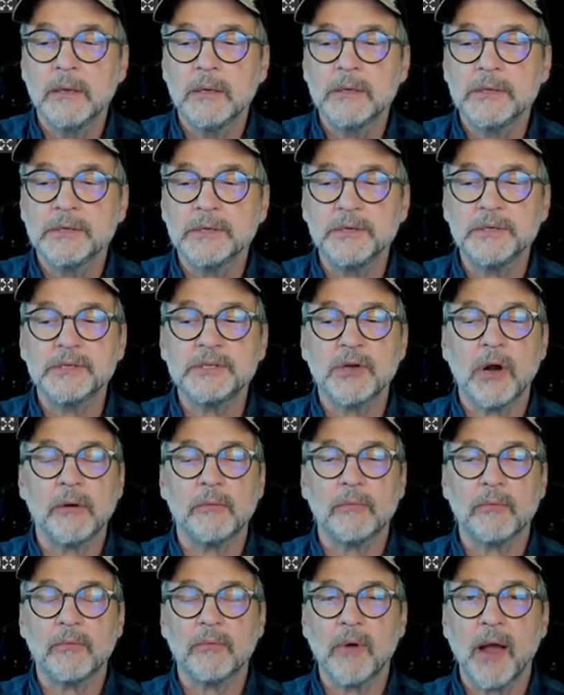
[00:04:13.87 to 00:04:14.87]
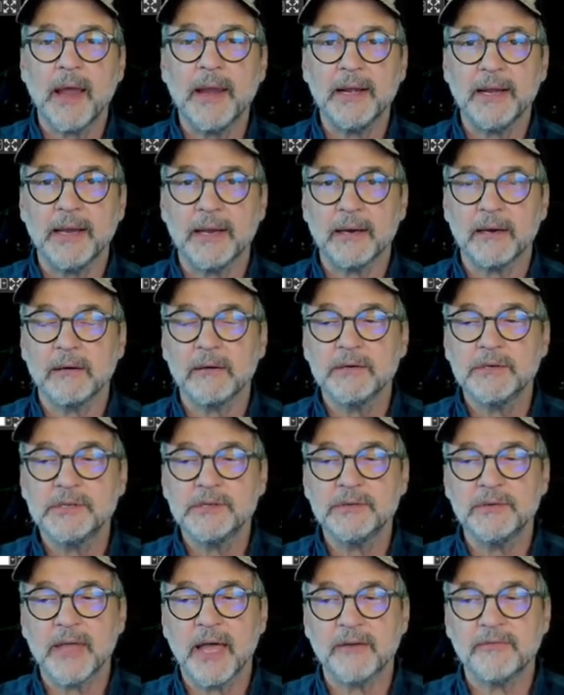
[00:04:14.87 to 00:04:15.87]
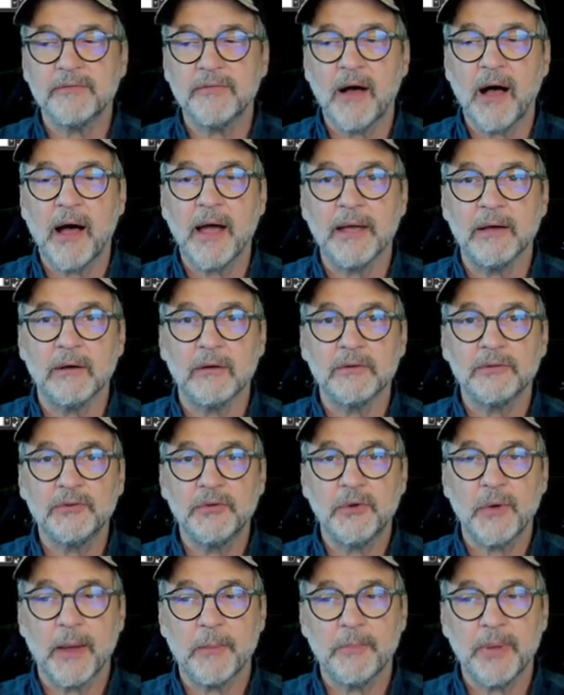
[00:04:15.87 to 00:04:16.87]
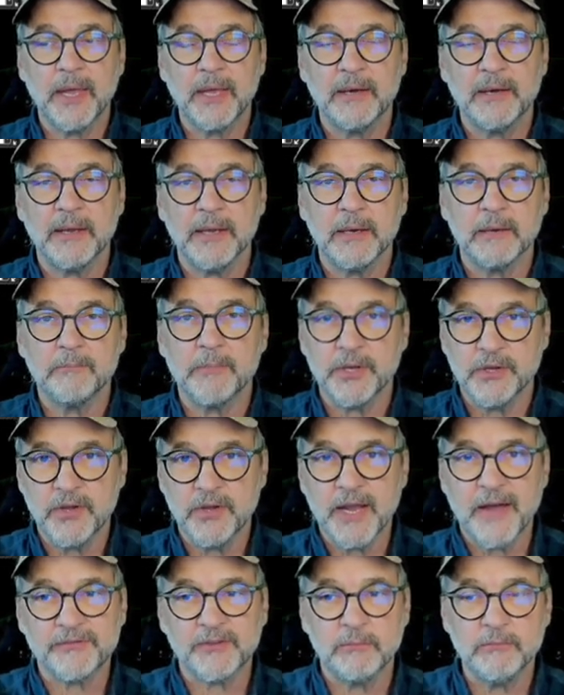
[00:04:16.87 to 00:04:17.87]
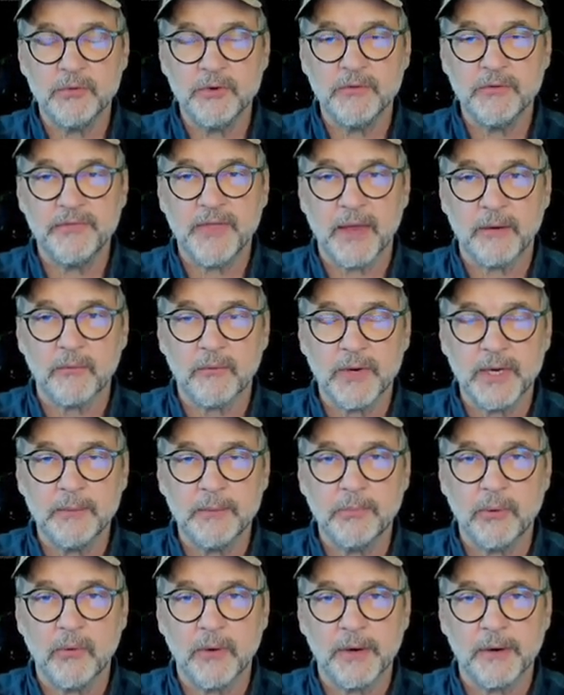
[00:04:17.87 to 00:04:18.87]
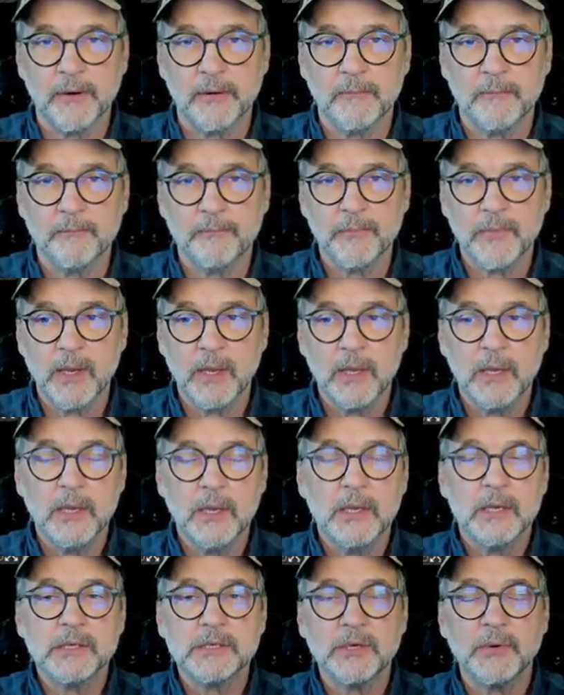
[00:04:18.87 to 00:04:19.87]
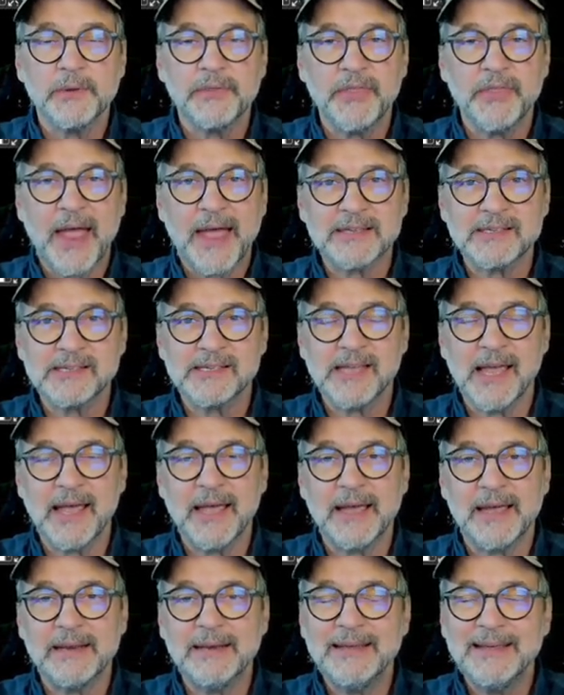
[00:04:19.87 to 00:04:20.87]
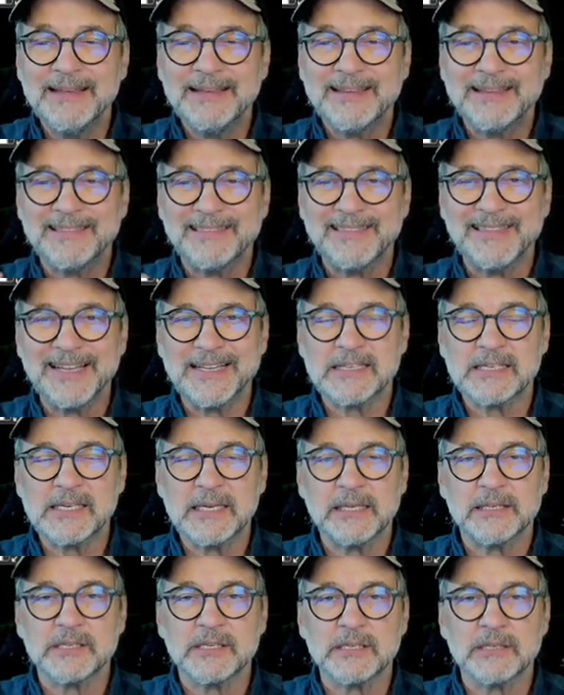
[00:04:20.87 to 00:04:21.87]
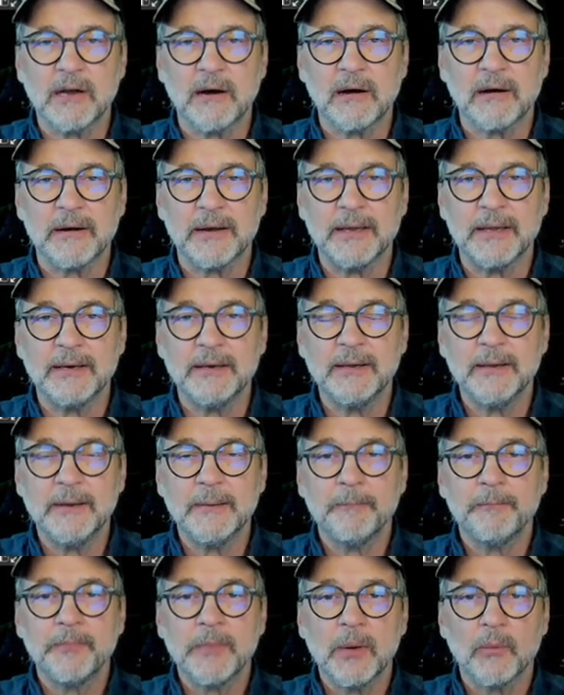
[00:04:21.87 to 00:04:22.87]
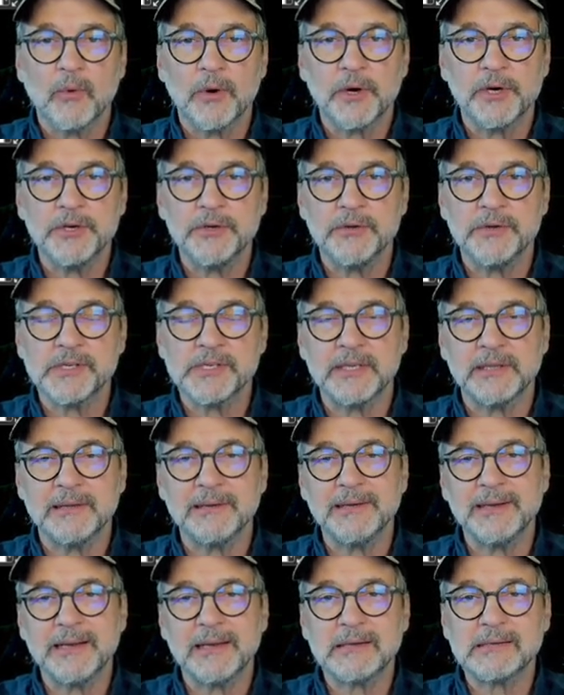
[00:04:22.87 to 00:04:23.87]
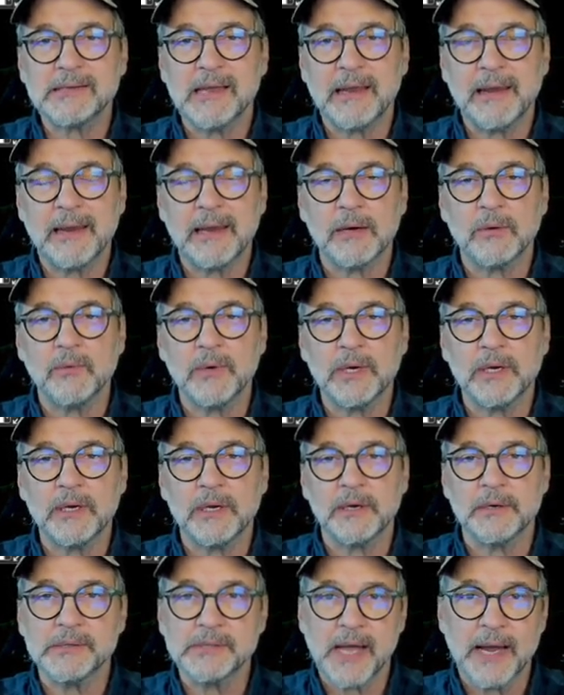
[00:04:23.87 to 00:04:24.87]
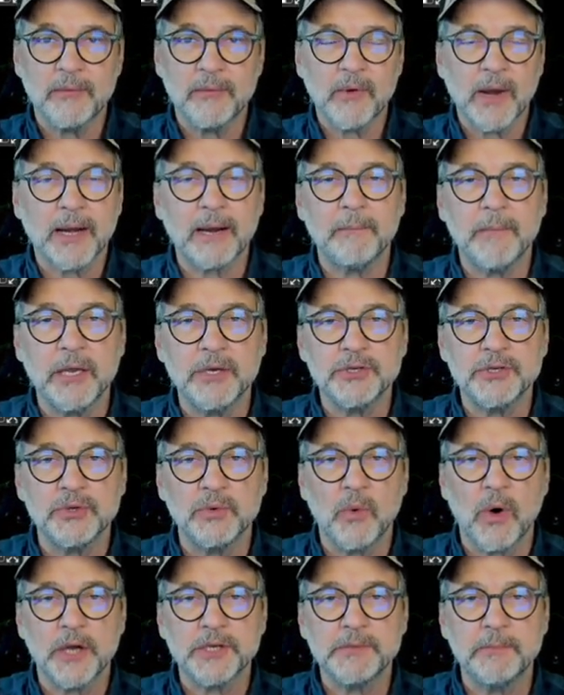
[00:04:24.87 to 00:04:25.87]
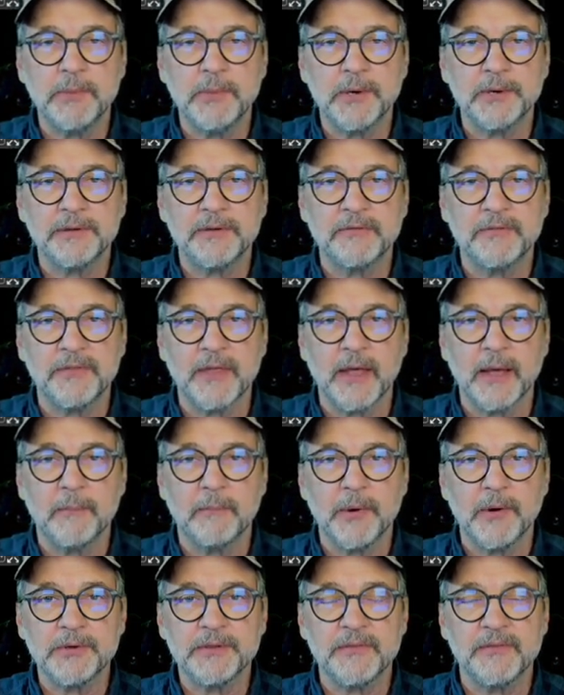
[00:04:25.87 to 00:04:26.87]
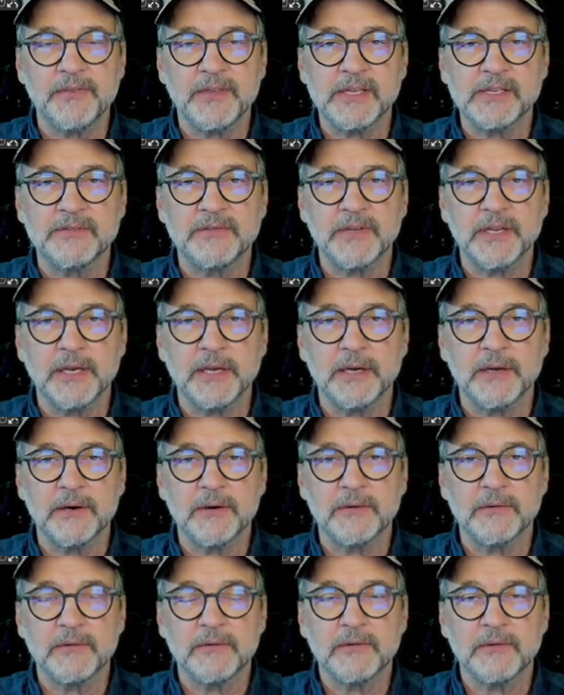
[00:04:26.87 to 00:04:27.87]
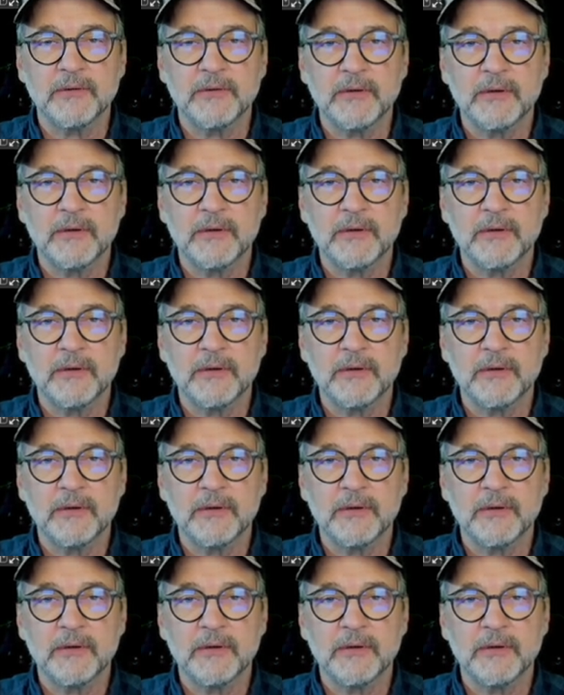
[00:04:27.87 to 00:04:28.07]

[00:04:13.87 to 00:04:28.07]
So you start writing to that file to append it, but you have to move that read pointer. So with that said, let's get started. We're going to do this in Linux and Windows. I recommend you watch both of these videos.